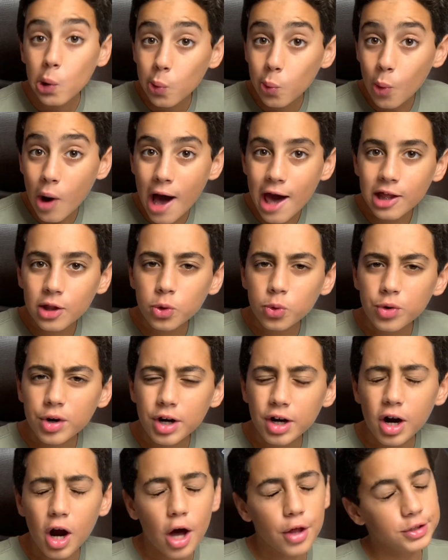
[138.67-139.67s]
While we're
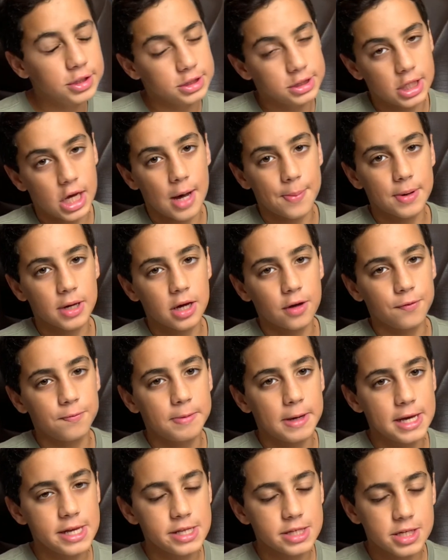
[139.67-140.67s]
on the topic of
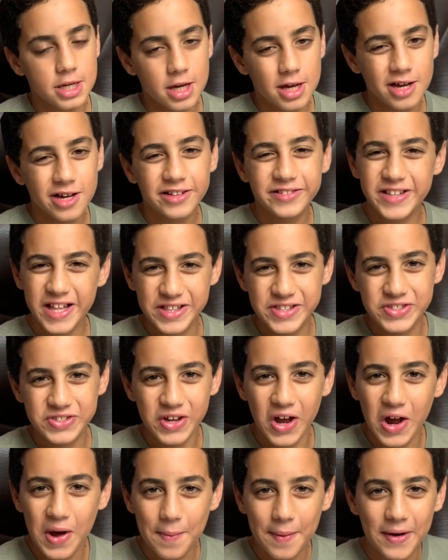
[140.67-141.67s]
paint, let's
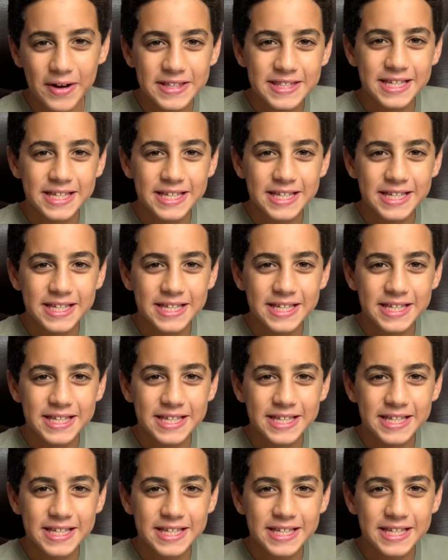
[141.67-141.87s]
talk about